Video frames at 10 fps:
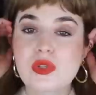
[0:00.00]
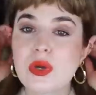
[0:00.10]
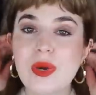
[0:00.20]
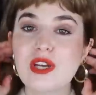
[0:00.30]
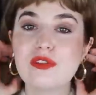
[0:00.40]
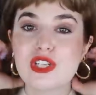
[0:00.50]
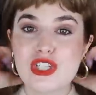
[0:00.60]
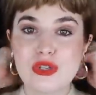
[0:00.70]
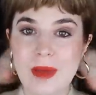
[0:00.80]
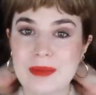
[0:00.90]
So I went over
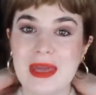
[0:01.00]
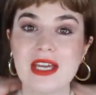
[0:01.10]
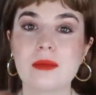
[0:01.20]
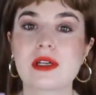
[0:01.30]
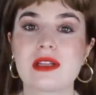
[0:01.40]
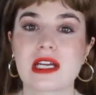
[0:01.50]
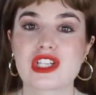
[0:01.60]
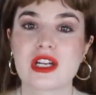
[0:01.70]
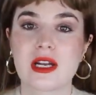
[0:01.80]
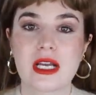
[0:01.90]
to my makeup
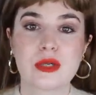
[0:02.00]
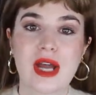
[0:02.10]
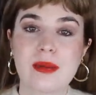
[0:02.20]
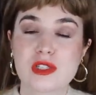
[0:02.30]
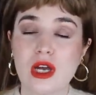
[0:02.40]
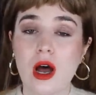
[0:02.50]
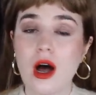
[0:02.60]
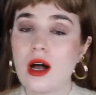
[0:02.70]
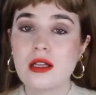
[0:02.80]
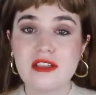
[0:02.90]
collection and I grabbed
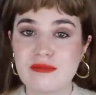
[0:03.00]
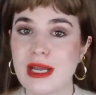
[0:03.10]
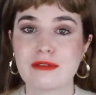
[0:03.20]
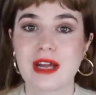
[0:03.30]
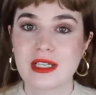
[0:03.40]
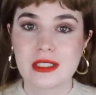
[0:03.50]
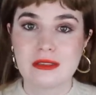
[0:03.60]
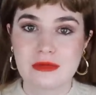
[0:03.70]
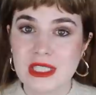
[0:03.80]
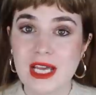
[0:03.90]
all of my red
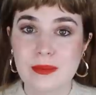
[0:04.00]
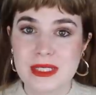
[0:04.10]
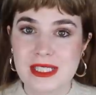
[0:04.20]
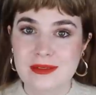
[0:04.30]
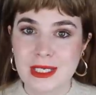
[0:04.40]
lips.